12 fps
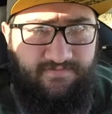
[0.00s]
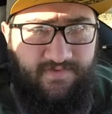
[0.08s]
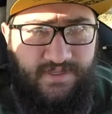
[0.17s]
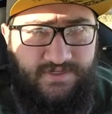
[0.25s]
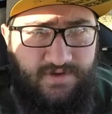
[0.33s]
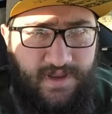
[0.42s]

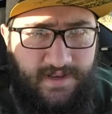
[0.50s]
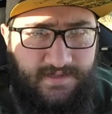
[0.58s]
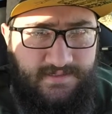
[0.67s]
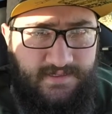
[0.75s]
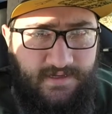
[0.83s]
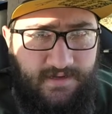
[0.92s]
Adventure
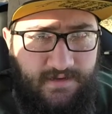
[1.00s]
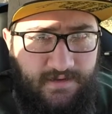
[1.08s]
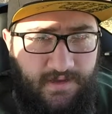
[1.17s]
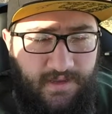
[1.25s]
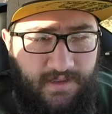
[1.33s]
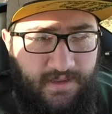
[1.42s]
Addicts here,
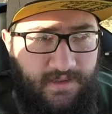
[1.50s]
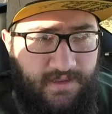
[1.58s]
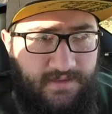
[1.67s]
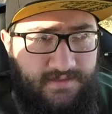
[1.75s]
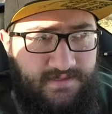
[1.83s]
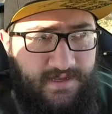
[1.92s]

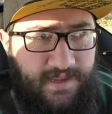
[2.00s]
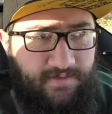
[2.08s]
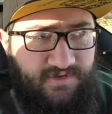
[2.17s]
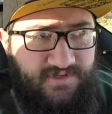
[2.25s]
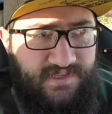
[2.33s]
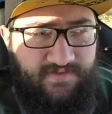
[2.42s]
and today
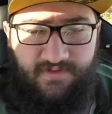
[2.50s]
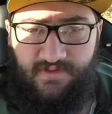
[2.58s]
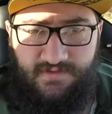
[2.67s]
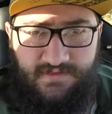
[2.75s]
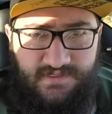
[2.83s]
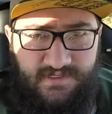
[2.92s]
we just have a
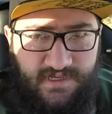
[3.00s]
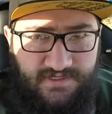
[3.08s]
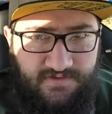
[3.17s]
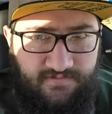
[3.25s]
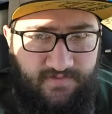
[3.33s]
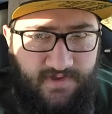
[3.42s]
little
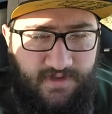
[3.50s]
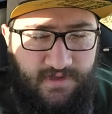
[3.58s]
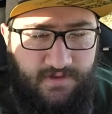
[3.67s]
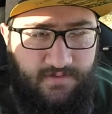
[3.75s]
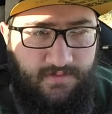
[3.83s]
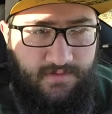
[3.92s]
discussion
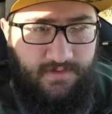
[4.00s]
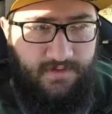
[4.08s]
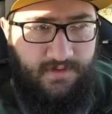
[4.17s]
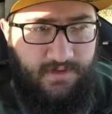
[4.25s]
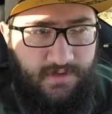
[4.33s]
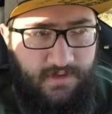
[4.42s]
video
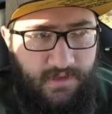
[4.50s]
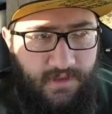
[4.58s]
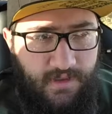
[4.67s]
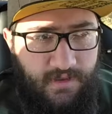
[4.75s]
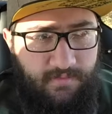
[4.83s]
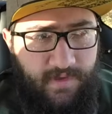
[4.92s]

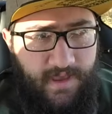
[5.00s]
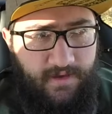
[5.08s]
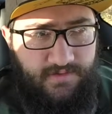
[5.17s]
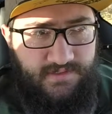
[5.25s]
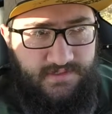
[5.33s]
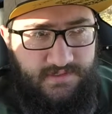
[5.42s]
about